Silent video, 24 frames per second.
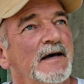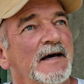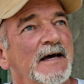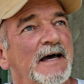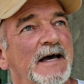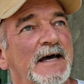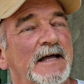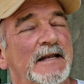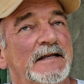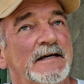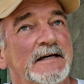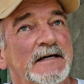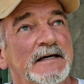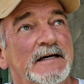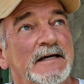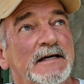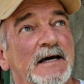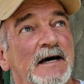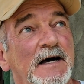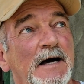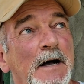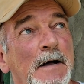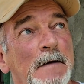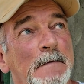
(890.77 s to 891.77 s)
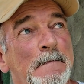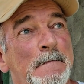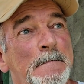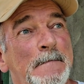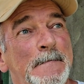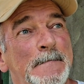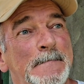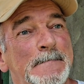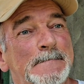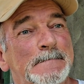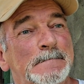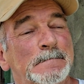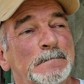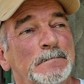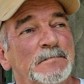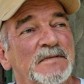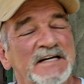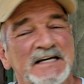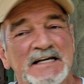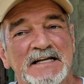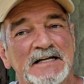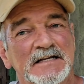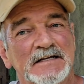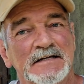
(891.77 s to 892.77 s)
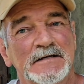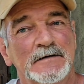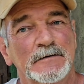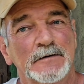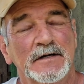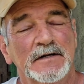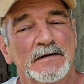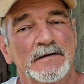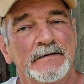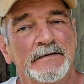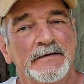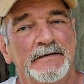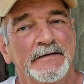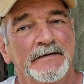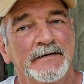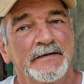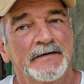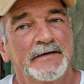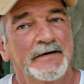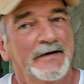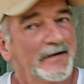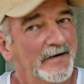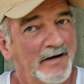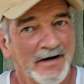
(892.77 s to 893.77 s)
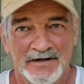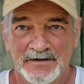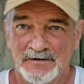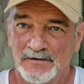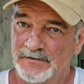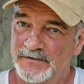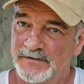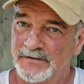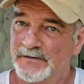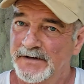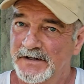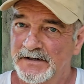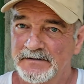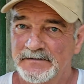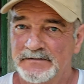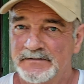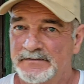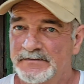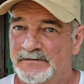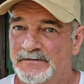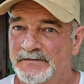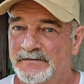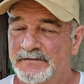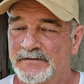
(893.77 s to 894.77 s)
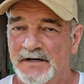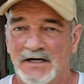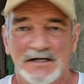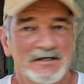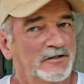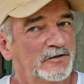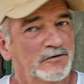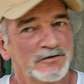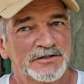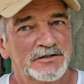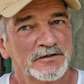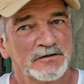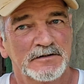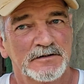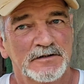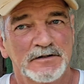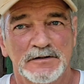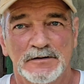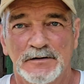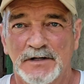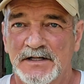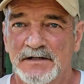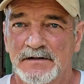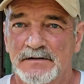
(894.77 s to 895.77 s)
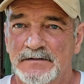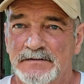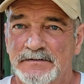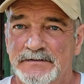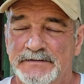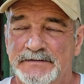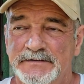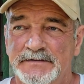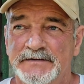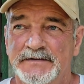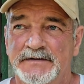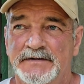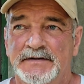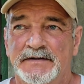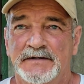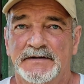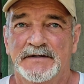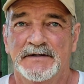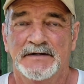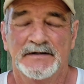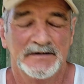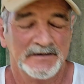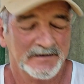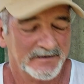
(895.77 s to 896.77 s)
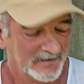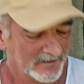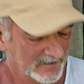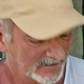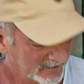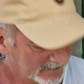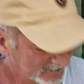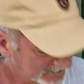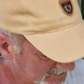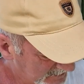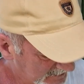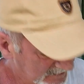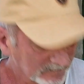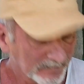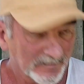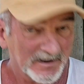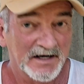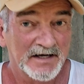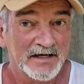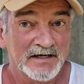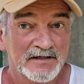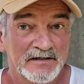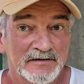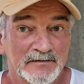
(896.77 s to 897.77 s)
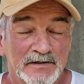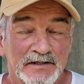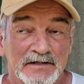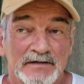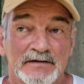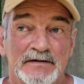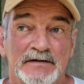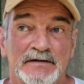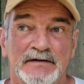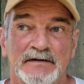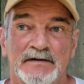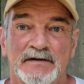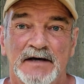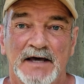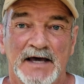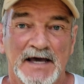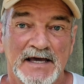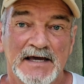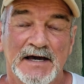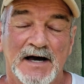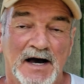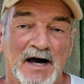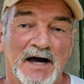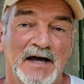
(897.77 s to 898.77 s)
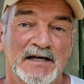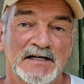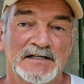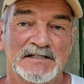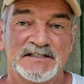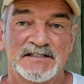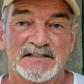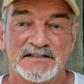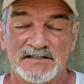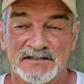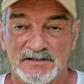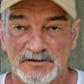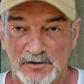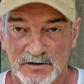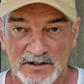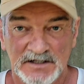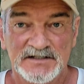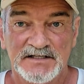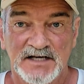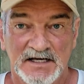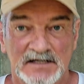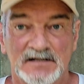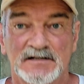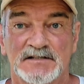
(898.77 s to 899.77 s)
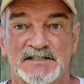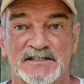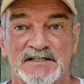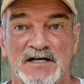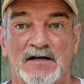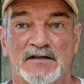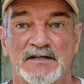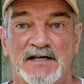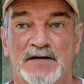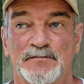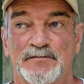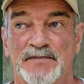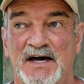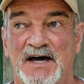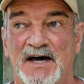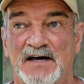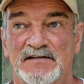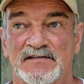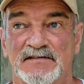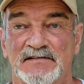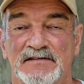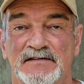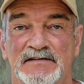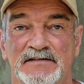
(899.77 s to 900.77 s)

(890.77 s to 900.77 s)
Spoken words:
And he didn't do it. And I don't do it. And you shouldn't do it. You shouldn't buy into it. AI is going to take us down that path.